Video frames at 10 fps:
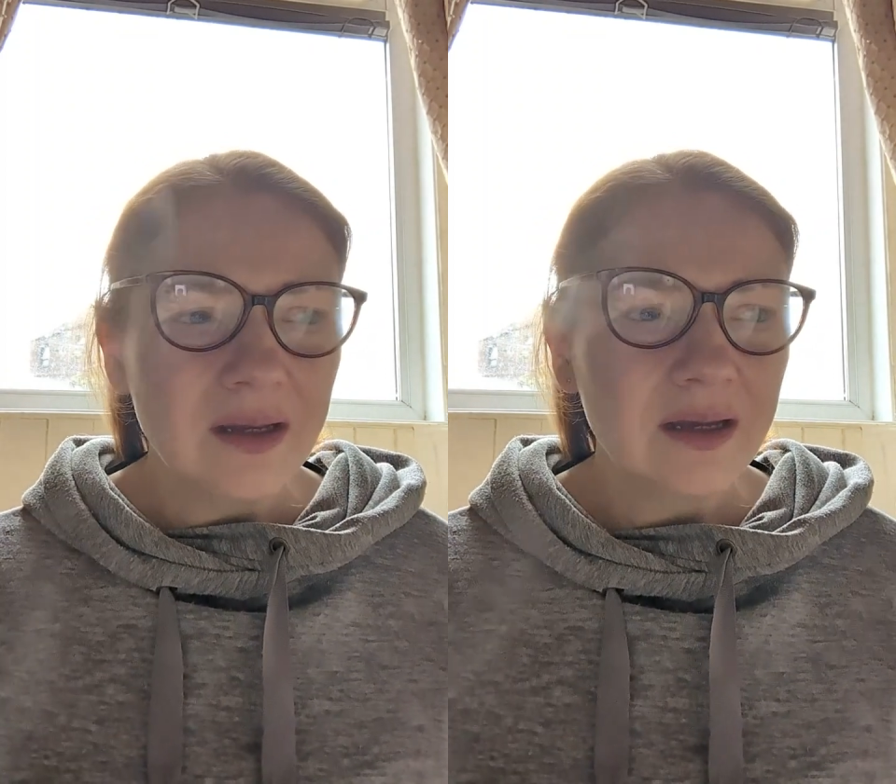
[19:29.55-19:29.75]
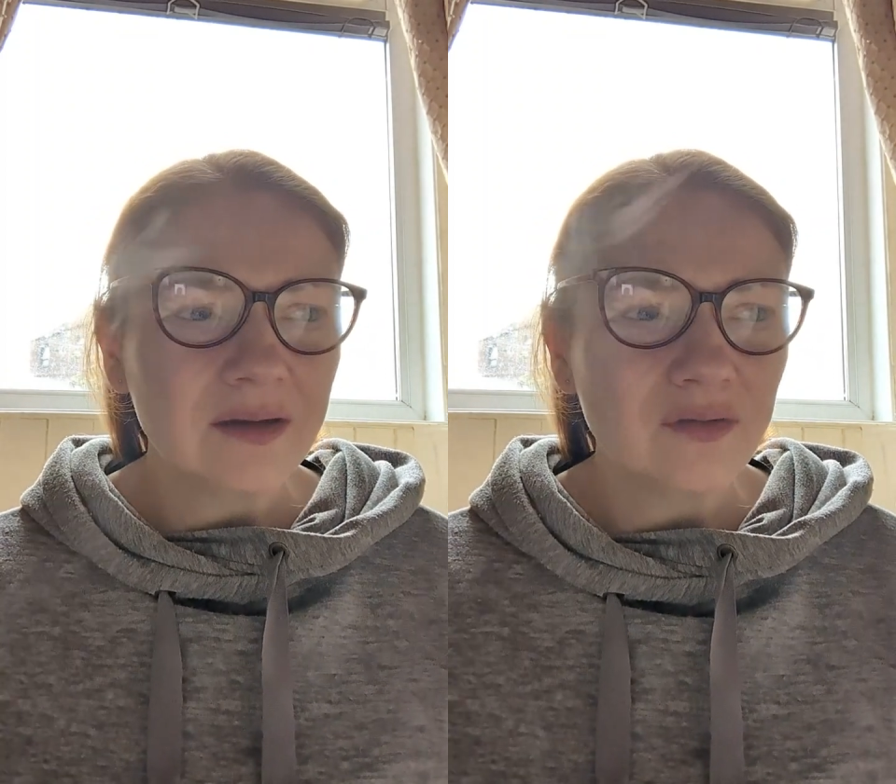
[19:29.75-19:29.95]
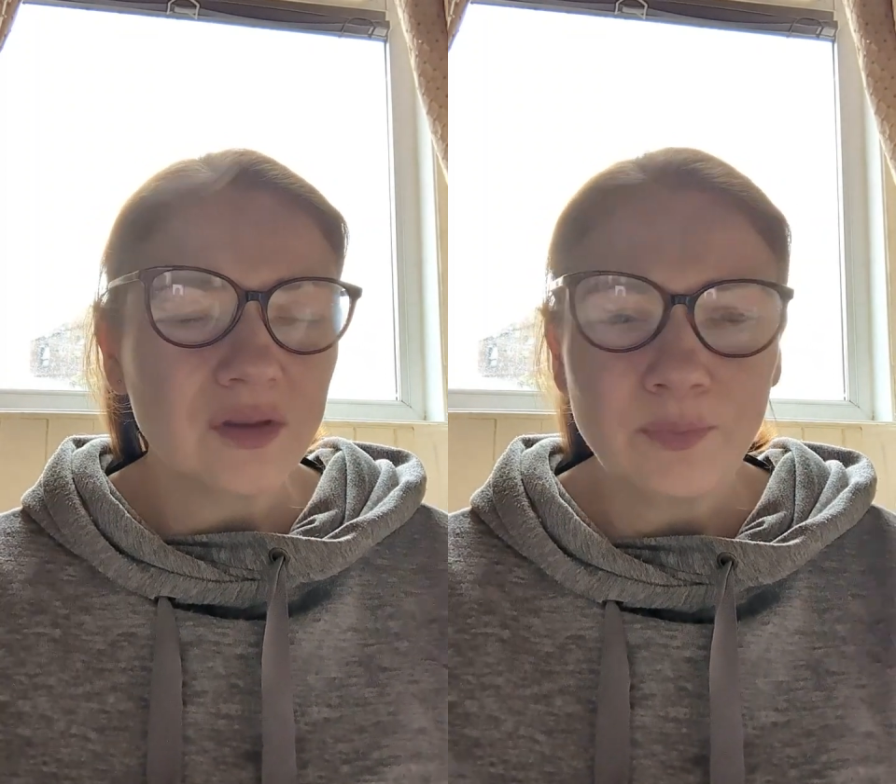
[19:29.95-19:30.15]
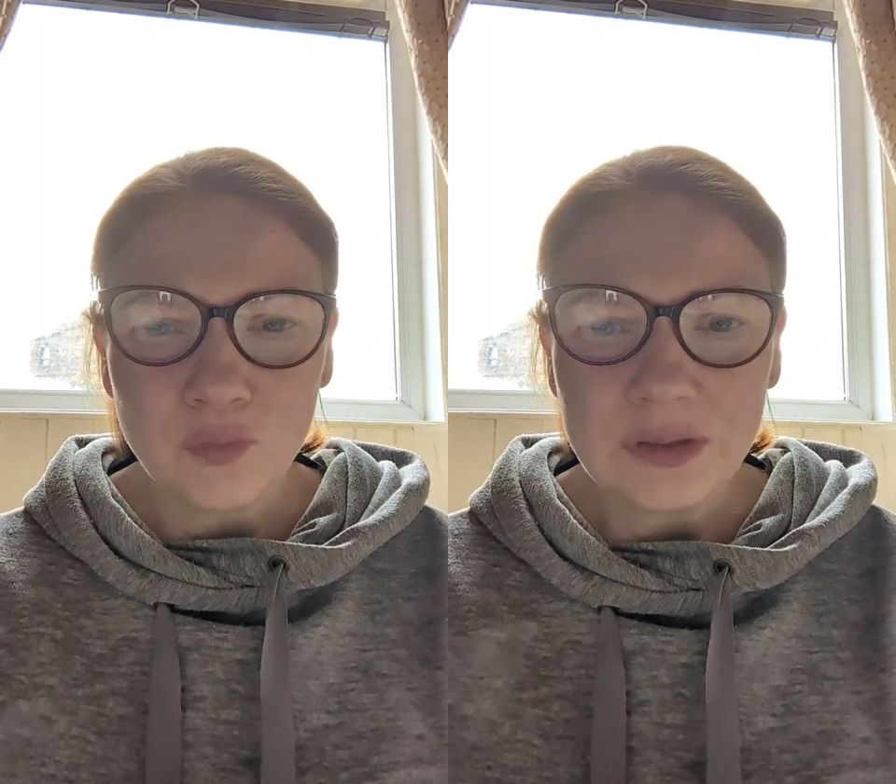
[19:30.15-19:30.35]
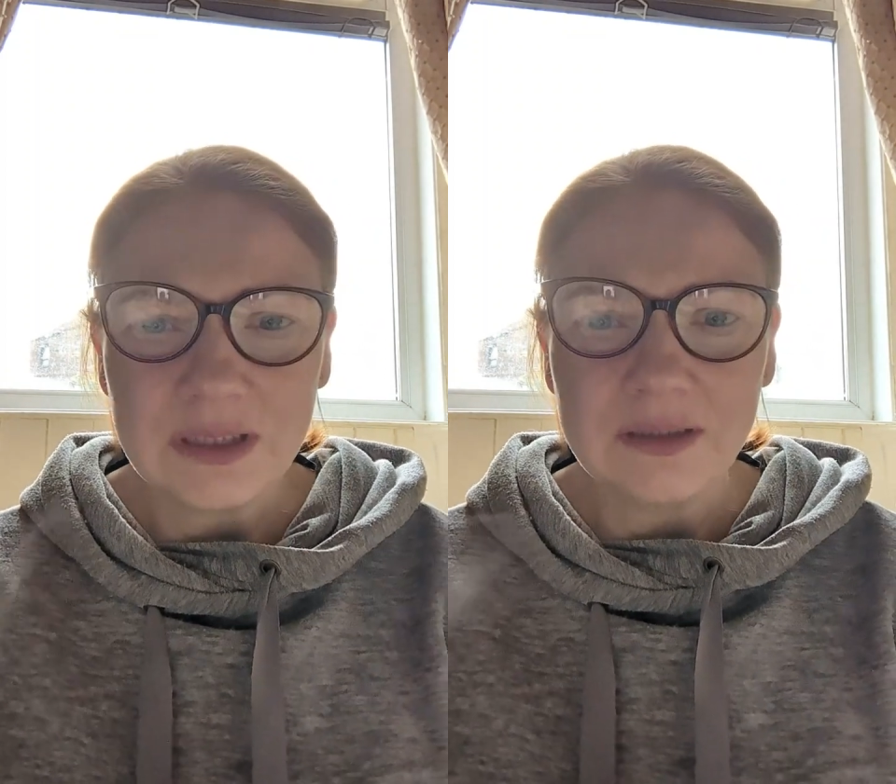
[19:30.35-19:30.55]
And I thought the
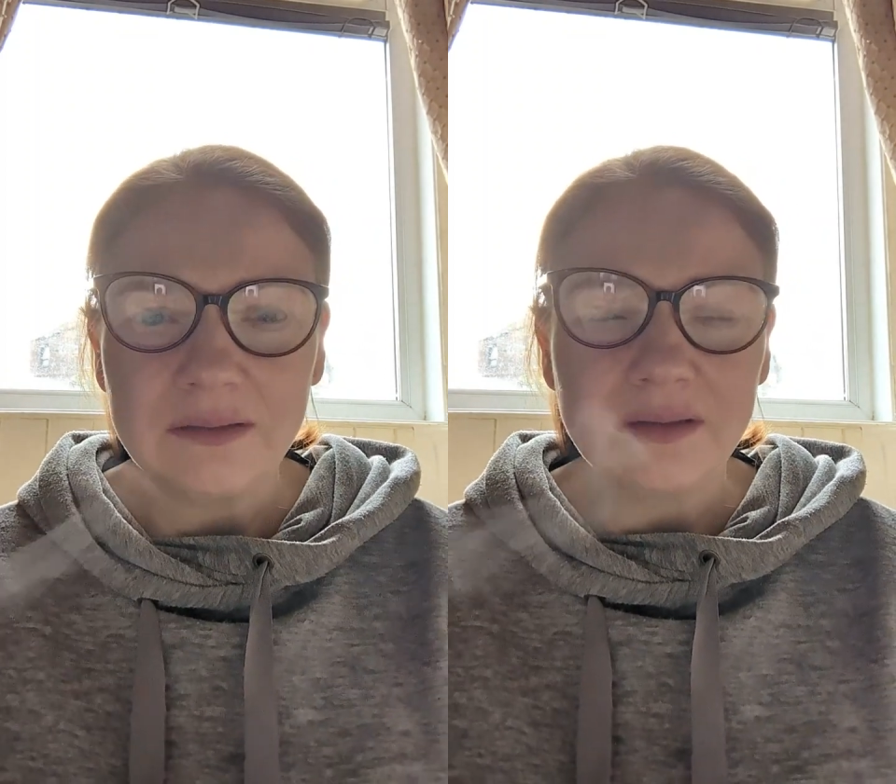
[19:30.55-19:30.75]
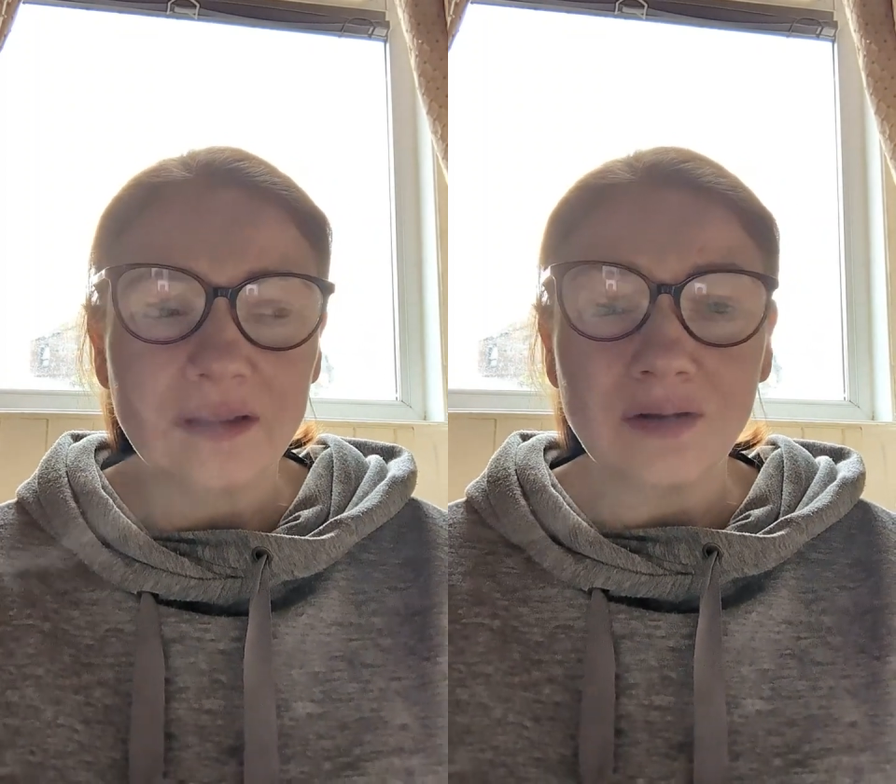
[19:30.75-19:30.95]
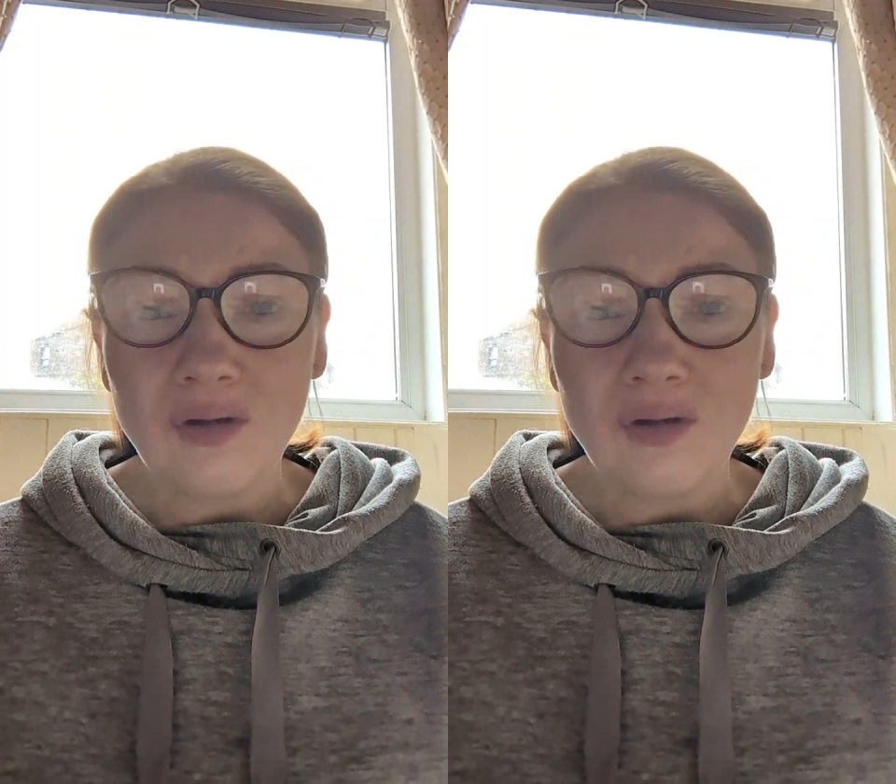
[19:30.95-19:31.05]
protein and the